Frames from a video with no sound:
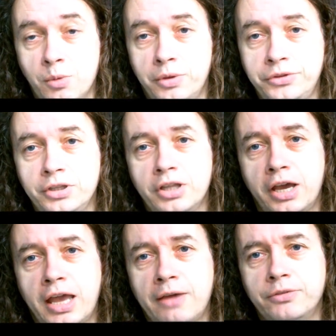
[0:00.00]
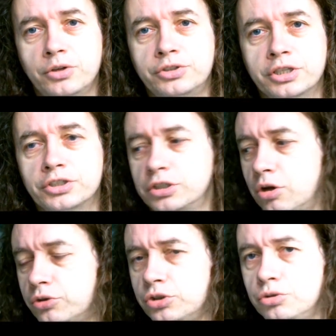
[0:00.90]
One thing that I have noticed
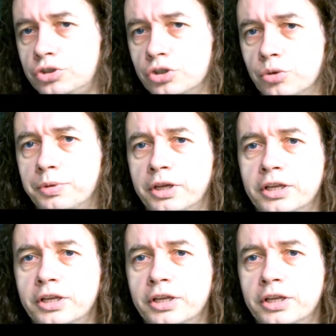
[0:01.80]
on YouTube